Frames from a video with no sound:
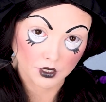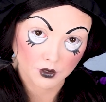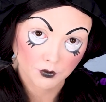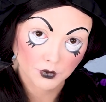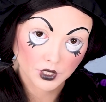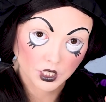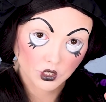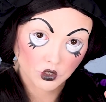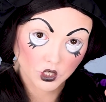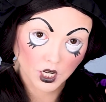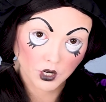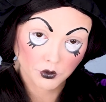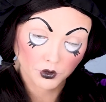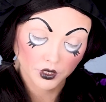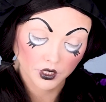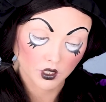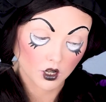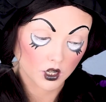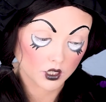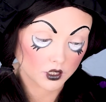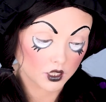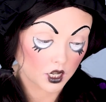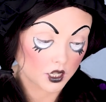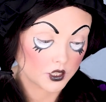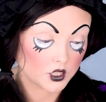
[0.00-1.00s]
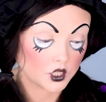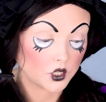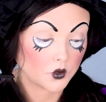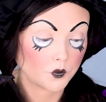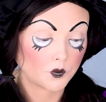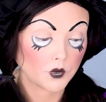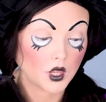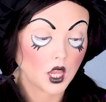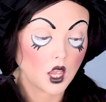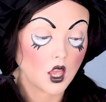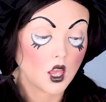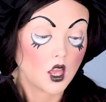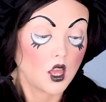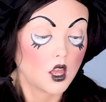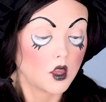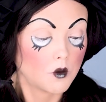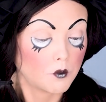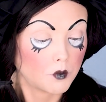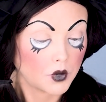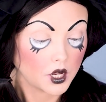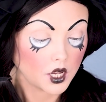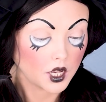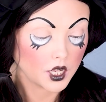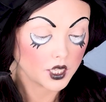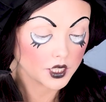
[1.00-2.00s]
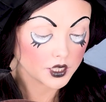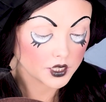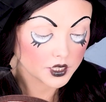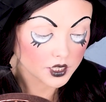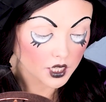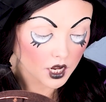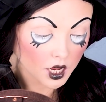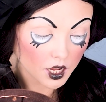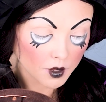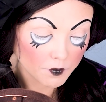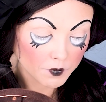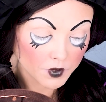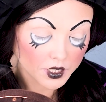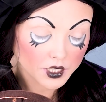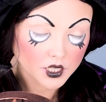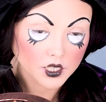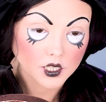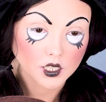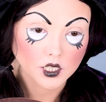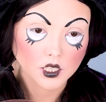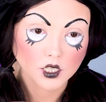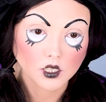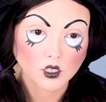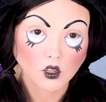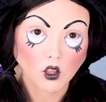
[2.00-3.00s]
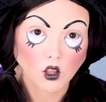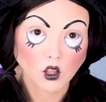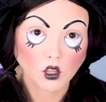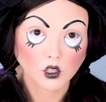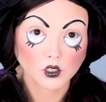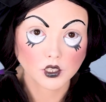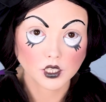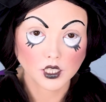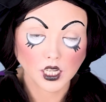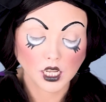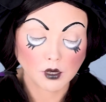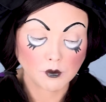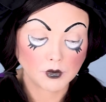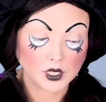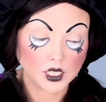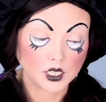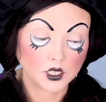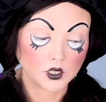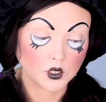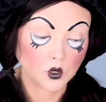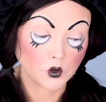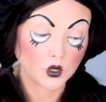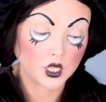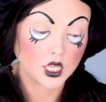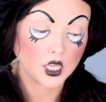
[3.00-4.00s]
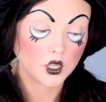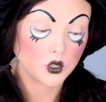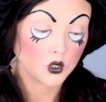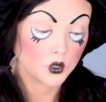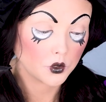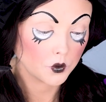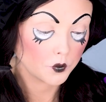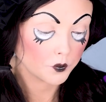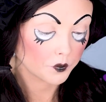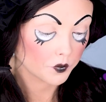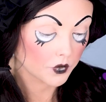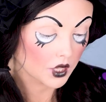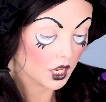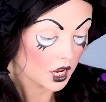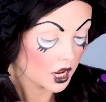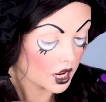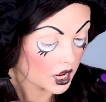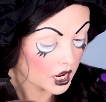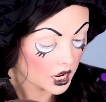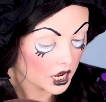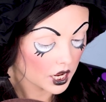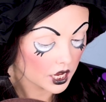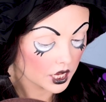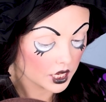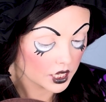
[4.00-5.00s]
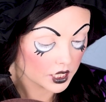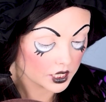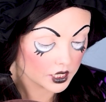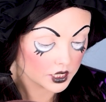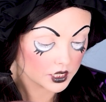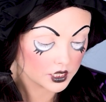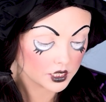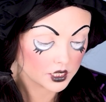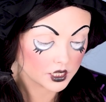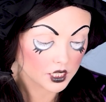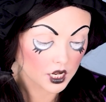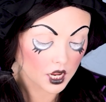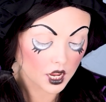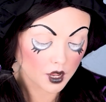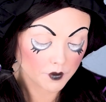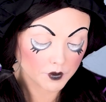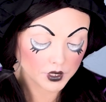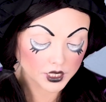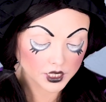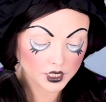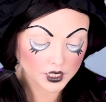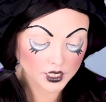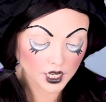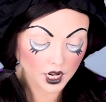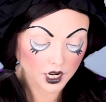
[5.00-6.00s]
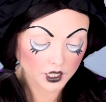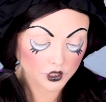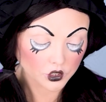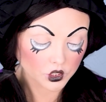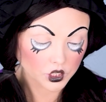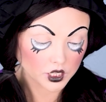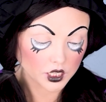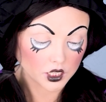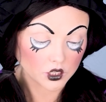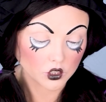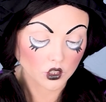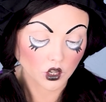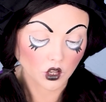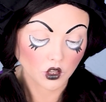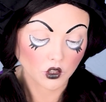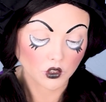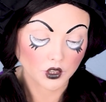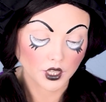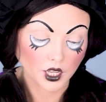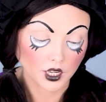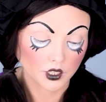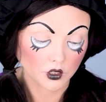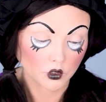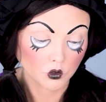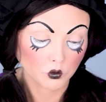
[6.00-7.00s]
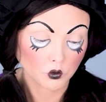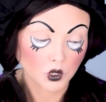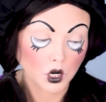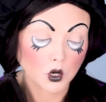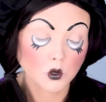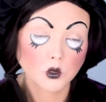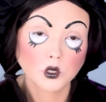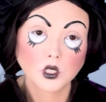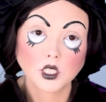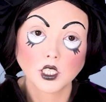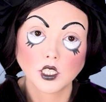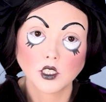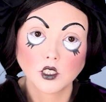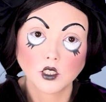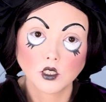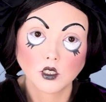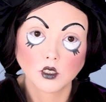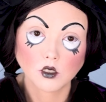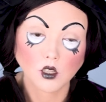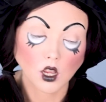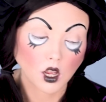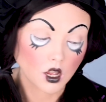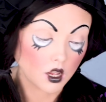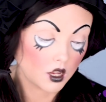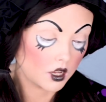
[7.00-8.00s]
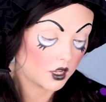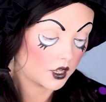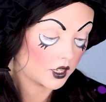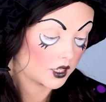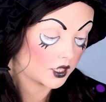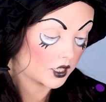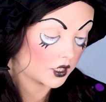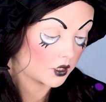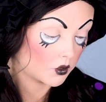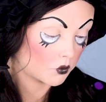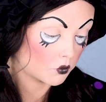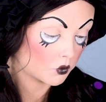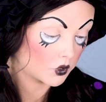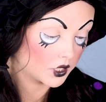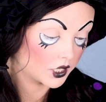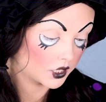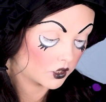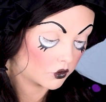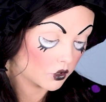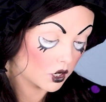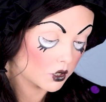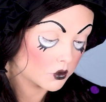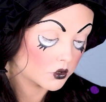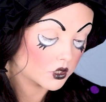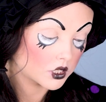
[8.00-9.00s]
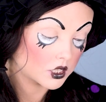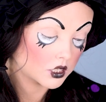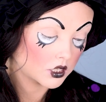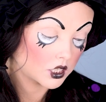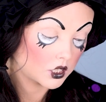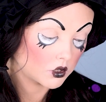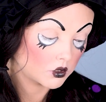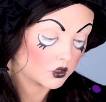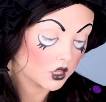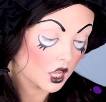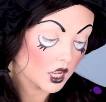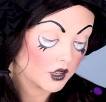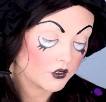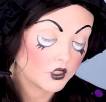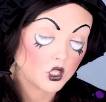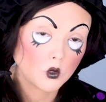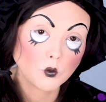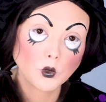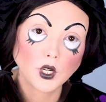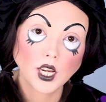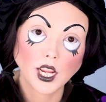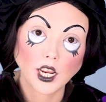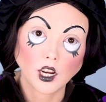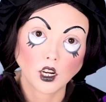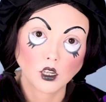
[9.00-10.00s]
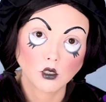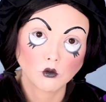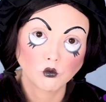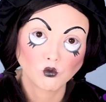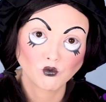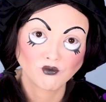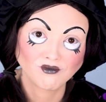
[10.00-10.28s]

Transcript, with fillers: I'm gonna try really hard not to. But um, this is the doll's name is Okiku. And uh, this is actually a doll that grows, it's, uh, it grows live human hair.